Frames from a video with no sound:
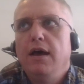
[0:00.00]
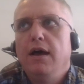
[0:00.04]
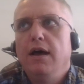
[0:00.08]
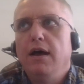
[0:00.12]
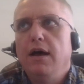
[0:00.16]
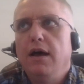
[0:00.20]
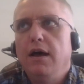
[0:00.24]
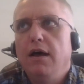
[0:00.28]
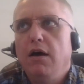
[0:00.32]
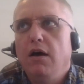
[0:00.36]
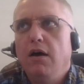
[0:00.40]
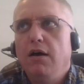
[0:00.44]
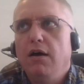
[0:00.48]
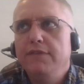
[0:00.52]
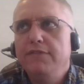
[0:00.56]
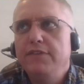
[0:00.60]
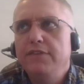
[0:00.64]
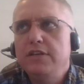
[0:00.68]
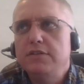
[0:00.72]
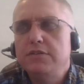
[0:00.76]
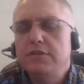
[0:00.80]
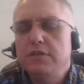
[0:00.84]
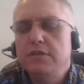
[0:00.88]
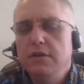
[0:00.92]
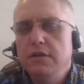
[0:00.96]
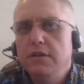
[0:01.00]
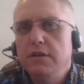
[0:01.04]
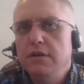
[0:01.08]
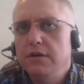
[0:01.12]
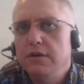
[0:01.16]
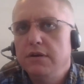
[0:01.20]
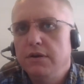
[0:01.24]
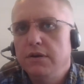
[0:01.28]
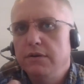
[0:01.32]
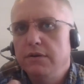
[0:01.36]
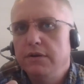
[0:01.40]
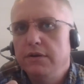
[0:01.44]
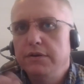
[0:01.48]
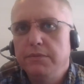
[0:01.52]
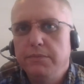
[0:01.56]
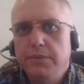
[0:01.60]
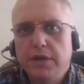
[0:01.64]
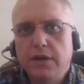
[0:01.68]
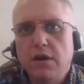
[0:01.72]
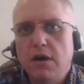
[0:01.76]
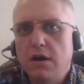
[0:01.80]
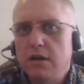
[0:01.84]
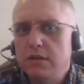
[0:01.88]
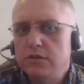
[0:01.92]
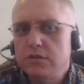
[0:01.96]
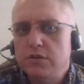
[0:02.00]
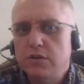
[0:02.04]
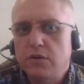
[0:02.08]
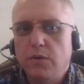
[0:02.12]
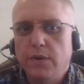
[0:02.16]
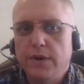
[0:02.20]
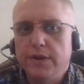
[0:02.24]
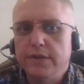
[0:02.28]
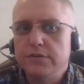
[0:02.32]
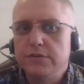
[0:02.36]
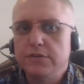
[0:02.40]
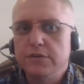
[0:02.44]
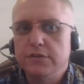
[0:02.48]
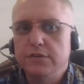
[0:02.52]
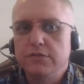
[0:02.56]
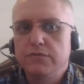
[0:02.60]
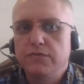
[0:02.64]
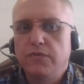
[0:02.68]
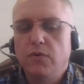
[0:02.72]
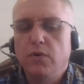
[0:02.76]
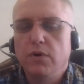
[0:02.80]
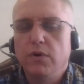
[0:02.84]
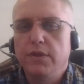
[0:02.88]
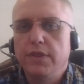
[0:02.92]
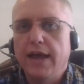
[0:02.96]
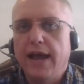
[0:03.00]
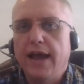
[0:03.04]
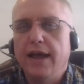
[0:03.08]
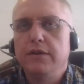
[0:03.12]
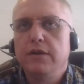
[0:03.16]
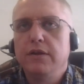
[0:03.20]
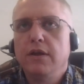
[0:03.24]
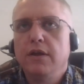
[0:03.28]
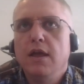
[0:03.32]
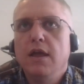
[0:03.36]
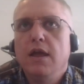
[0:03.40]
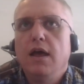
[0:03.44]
Obviously, there are going to be consequences for that.